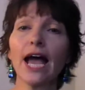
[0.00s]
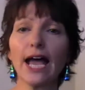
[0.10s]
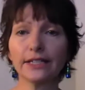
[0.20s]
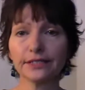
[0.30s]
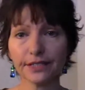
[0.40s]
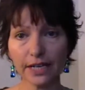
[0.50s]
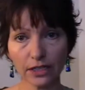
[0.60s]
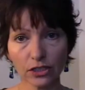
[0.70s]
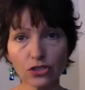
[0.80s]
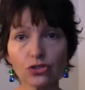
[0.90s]
and
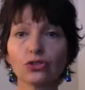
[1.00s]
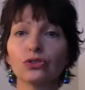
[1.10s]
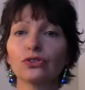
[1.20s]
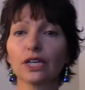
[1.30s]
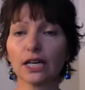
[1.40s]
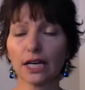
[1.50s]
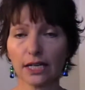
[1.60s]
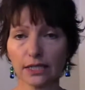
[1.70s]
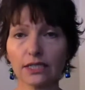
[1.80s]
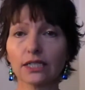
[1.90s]
then soothing
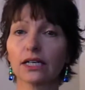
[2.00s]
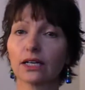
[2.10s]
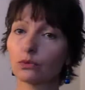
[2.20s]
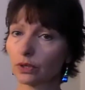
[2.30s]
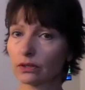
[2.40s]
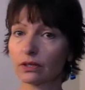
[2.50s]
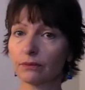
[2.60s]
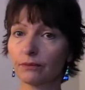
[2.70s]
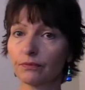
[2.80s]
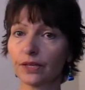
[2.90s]
and dealing with
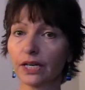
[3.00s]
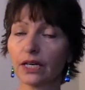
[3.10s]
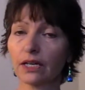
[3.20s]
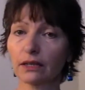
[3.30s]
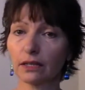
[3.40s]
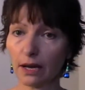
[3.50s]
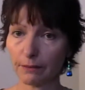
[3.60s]
them in